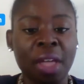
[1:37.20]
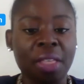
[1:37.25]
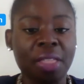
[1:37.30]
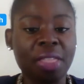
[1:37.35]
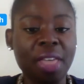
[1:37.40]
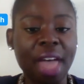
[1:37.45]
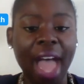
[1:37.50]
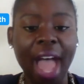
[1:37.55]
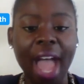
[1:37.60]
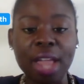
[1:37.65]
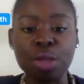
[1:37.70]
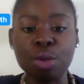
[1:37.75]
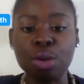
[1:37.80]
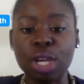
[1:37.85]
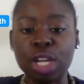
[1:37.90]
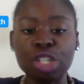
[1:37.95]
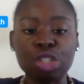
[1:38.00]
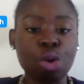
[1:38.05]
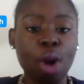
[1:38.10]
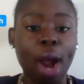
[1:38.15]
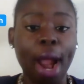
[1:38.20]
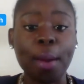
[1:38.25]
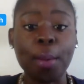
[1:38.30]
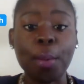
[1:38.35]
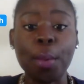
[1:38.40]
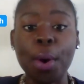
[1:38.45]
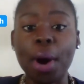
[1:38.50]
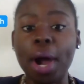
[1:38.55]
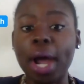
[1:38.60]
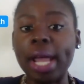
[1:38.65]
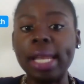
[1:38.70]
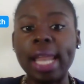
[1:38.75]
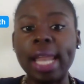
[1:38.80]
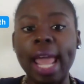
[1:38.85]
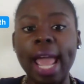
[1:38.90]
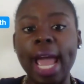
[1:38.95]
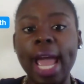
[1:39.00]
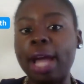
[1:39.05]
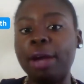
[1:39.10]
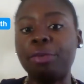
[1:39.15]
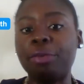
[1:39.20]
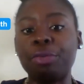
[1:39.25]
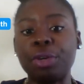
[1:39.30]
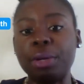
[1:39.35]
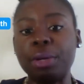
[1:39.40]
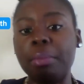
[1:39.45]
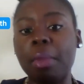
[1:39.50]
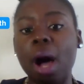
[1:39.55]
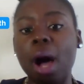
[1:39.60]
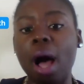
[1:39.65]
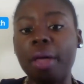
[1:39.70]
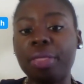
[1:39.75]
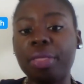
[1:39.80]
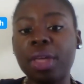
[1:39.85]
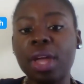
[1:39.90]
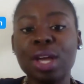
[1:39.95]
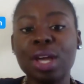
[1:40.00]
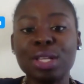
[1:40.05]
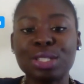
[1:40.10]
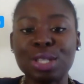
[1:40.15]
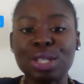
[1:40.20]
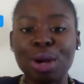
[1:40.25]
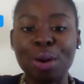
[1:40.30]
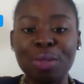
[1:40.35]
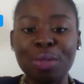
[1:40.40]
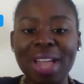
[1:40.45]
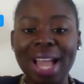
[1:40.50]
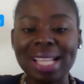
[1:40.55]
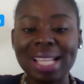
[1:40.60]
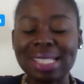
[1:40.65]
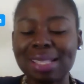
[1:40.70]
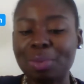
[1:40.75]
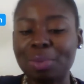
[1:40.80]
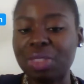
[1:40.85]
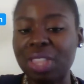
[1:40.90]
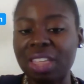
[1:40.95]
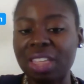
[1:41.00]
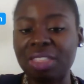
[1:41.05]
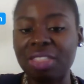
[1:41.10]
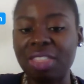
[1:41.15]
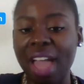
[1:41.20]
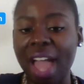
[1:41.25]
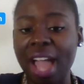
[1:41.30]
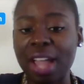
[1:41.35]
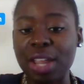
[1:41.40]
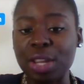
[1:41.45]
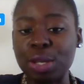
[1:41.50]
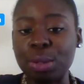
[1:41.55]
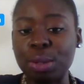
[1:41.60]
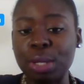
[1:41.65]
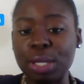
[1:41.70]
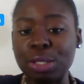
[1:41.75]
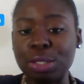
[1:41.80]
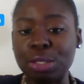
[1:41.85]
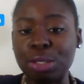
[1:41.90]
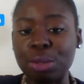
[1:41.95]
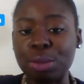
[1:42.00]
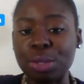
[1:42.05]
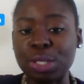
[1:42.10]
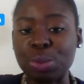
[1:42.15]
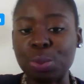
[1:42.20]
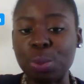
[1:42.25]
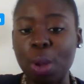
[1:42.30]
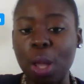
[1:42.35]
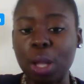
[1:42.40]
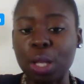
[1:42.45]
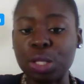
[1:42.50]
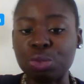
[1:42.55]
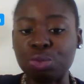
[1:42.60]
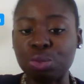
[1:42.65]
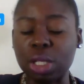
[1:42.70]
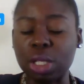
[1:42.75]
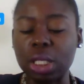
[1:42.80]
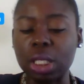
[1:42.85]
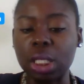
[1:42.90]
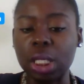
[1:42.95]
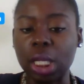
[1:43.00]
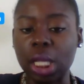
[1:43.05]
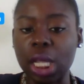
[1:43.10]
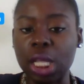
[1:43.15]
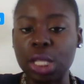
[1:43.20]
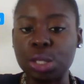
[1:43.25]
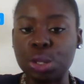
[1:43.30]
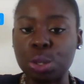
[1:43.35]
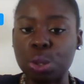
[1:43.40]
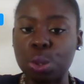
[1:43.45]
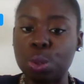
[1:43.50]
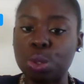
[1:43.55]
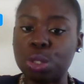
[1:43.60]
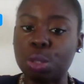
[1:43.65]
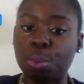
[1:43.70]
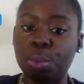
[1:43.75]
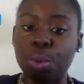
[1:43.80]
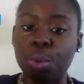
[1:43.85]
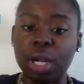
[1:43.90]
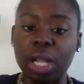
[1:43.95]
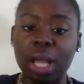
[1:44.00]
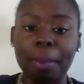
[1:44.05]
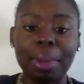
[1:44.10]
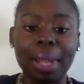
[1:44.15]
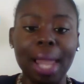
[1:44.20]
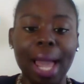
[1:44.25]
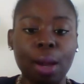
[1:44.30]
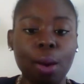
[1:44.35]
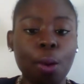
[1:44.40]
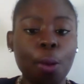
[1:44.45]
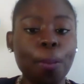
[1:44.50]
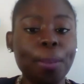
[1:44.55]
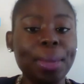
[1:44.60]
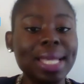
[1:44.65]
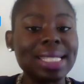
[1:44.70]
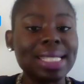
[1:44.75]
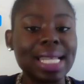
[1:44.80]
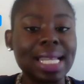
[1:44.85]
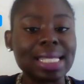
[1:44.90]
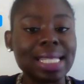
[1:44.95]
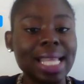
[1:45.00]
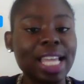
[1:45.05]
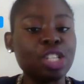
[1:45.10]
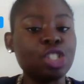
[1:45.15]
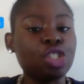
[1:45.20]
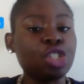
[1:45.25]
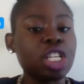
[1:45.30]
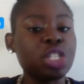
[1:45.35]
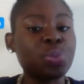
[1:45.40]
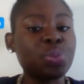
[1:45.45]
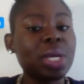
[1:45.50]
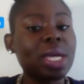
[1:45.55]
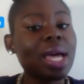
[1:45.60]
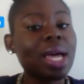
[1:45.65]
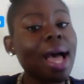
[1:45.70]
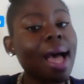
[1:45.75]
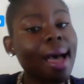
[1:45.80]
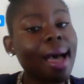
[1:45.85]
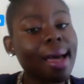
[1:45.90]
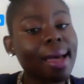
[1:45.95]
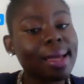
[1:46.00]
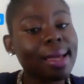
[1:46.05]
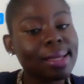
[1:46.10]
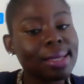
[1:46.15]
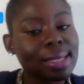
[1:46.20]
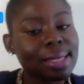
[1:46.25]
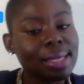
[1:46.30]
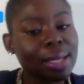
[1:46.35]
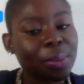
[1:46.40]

that you can try one every month. So that's something that you can do as well, is really look into supporting a Black-owned business. And just because